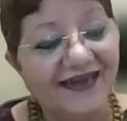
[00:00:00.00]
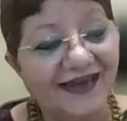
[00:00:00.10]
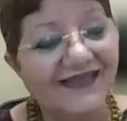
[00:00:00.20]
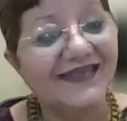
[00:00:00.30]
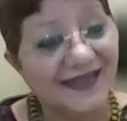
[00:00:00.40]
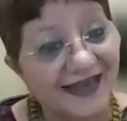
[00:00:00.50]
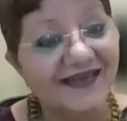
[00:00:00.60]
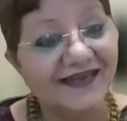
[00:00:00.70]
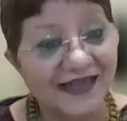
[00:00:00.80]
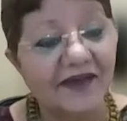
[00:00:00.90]
A tells
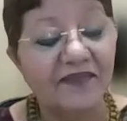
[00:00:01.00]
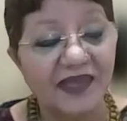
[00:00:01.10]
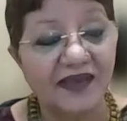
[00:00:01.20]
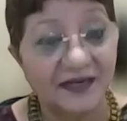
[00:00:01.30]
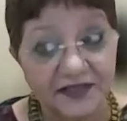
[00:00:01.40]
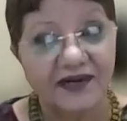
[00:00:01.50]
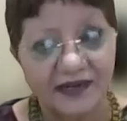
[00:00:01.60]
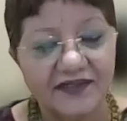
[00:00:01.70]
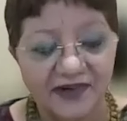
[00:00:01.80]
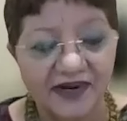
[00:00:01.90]
C the same thing and
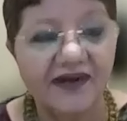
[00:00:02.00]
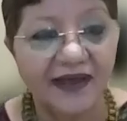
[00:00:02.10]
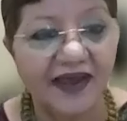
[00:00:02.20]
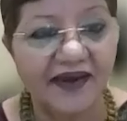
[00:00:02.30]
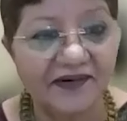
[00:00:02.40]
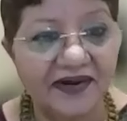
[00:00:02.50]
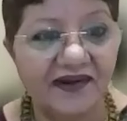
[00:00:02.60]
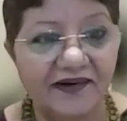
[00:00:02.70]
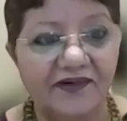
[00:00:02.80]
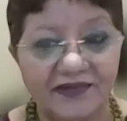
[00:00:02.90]
she gets really
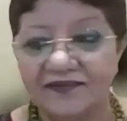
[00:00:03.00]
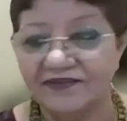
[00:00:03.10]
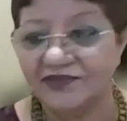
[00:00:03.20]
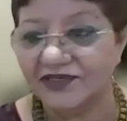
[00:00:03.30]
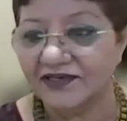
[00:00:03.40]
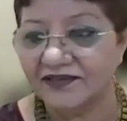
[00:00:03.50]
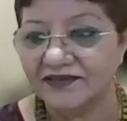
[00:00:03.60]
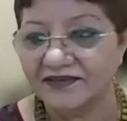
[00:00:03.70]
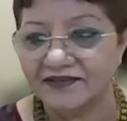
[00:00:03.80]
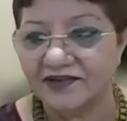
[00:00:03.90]
angry and
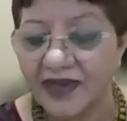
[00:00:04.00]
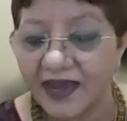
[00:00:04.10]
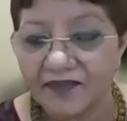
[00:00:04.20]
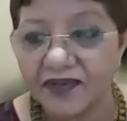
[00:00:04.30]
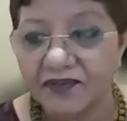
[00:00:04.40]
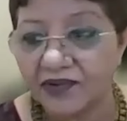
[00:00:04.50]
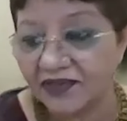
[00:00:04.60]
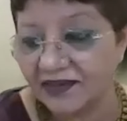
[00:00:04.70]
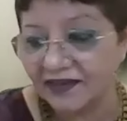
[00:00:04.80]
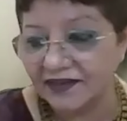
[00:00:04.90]
she's not happy
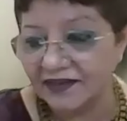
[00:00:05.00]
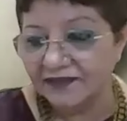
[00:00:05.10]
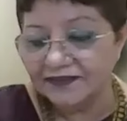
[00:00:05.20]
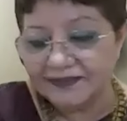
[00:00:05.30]
about it.